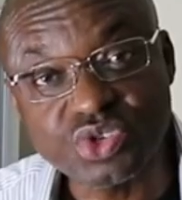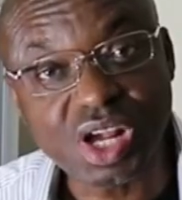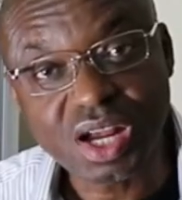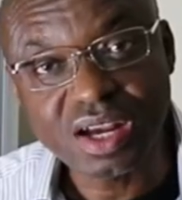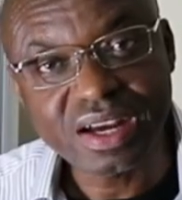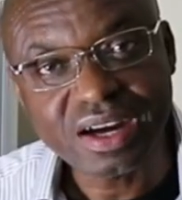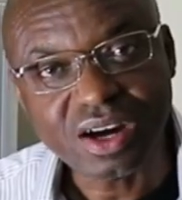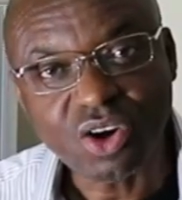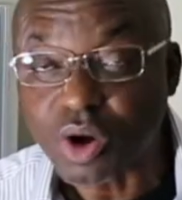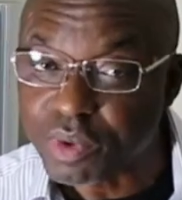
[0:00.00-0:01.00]
user,
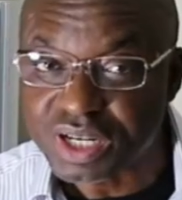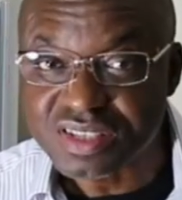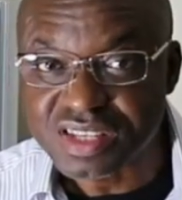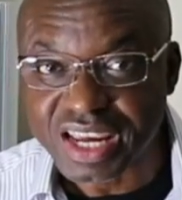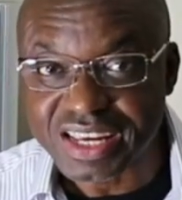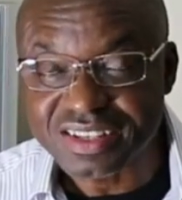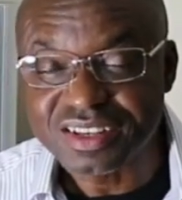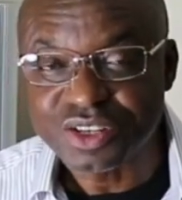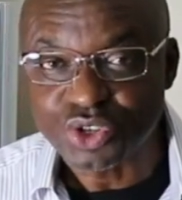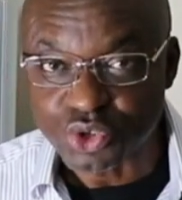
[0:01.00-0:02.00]
Omron is
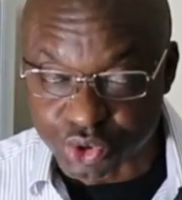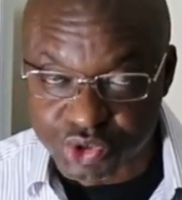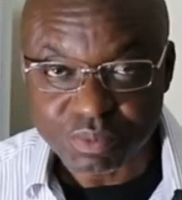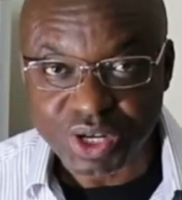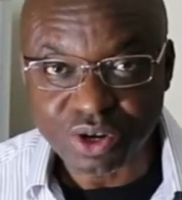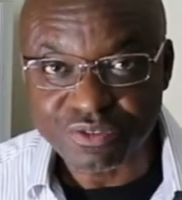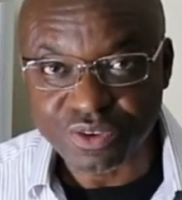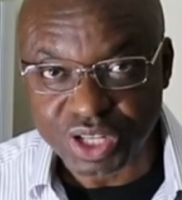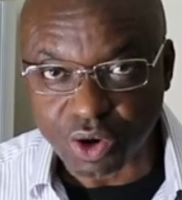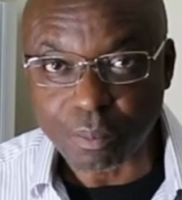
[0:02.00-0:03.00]
saying you should be going
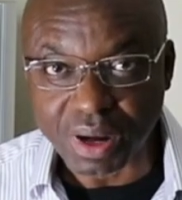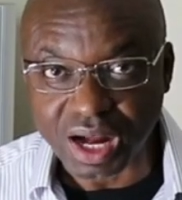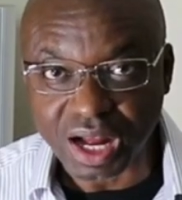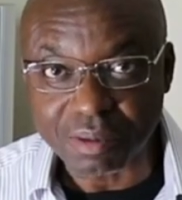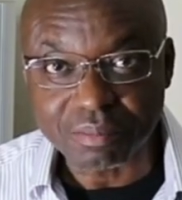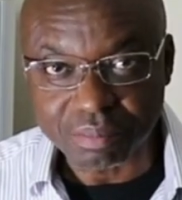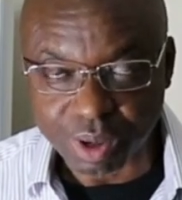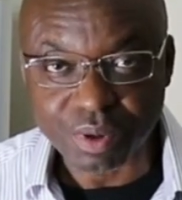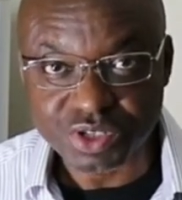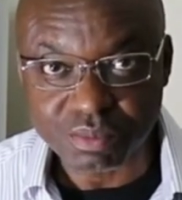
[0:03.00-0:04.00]
for the upper arm
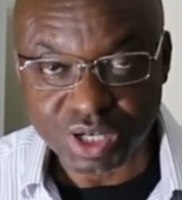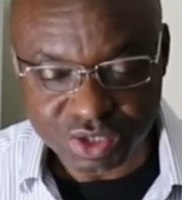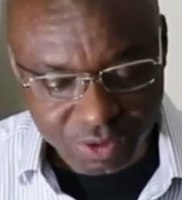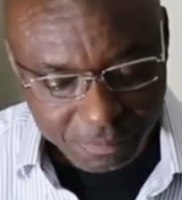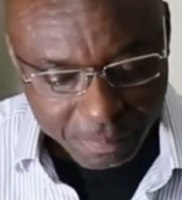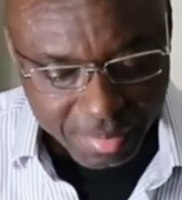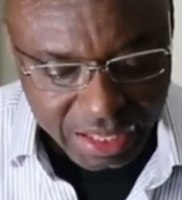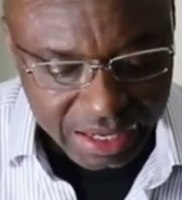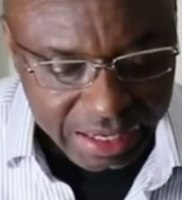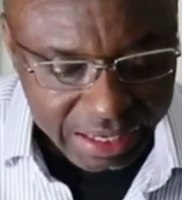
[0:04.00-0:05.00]
blood pressure monitor.
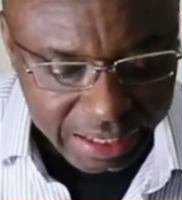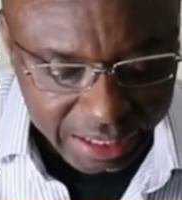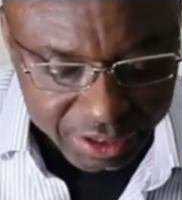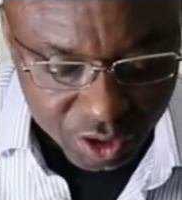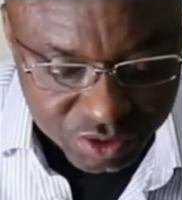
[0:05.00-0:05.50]
And they